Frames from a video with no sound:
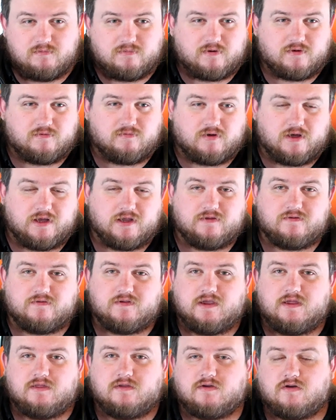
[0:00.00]
by what I can
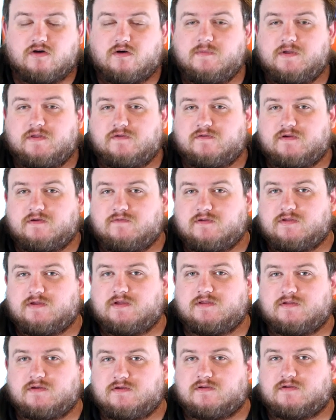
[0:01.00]
see in the comments and
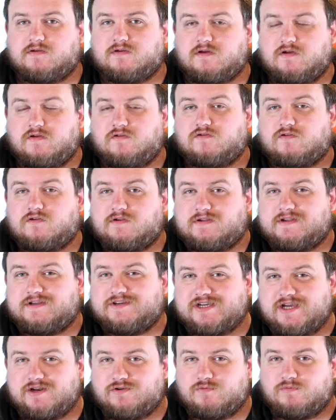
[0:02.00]
everything that goes on in the
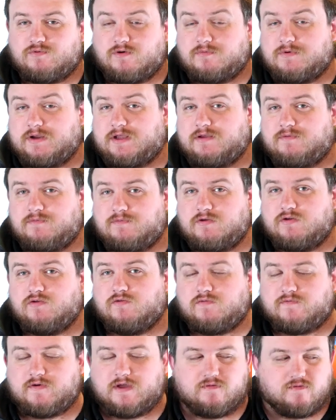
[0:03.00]
channel, probably
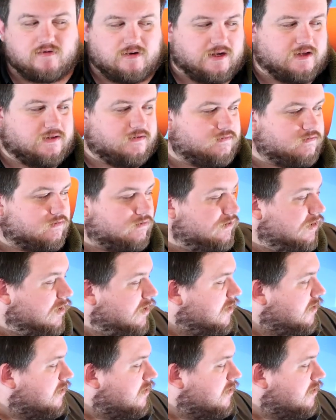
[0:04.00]
your favourite lens and